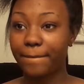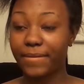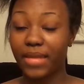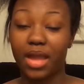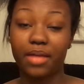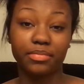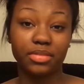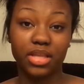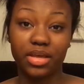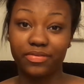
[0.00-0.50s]

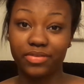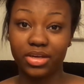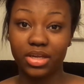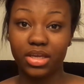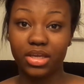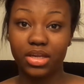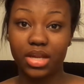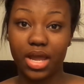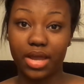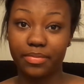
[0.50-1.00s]
I'm loving
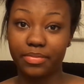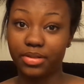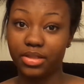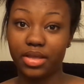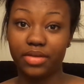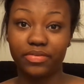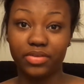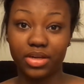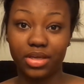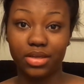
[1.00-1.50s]
it. I've been
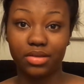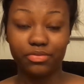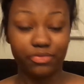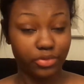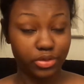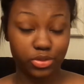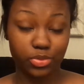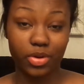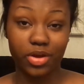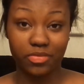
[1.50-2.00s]
loving it for
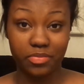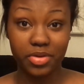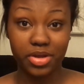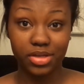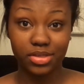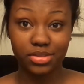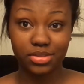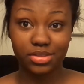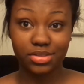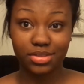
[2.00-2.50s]
12
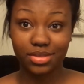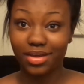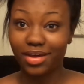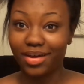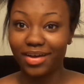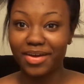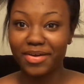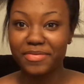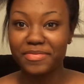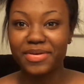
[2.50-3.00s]
months. A
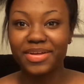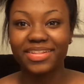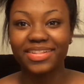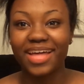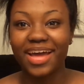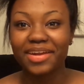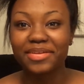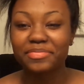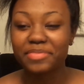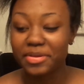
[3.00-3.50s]

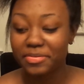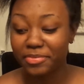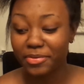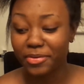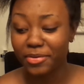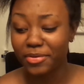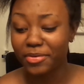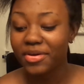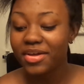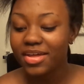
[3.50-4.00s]
lot of
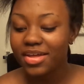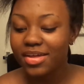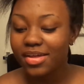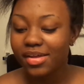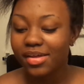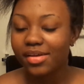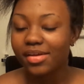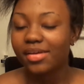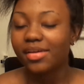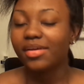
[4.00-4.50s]
people
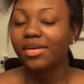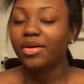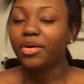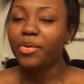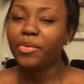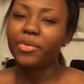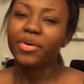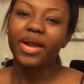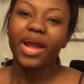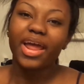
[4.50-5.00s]

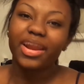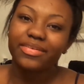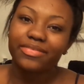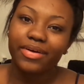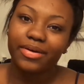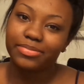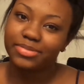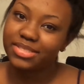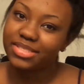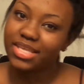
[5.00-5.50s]
were kind of
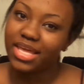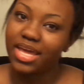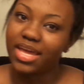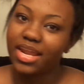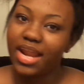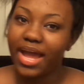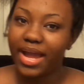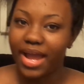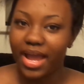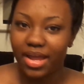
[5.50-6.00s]
upset.
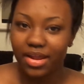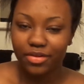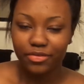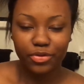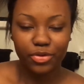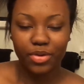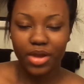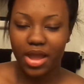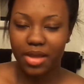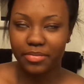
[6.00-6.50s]
I got a
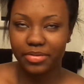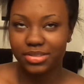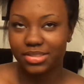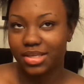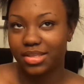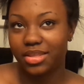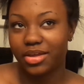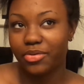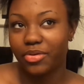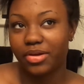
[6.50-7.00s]
few comments
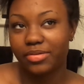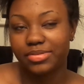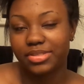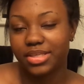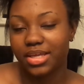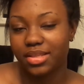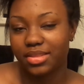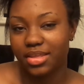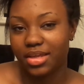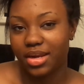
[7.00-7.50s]
that they were
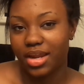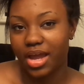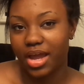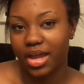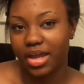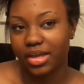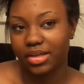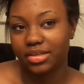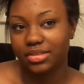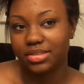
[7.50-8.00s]
upset that
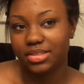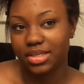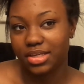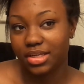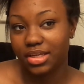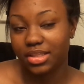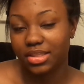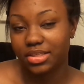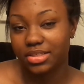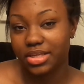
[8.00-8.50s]
I did
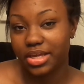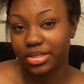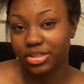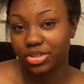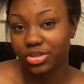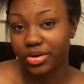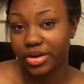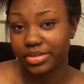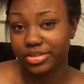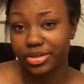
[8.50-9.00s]
get the
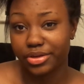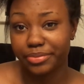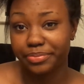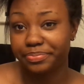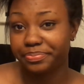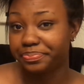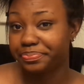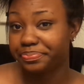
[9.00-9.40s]
texturizer.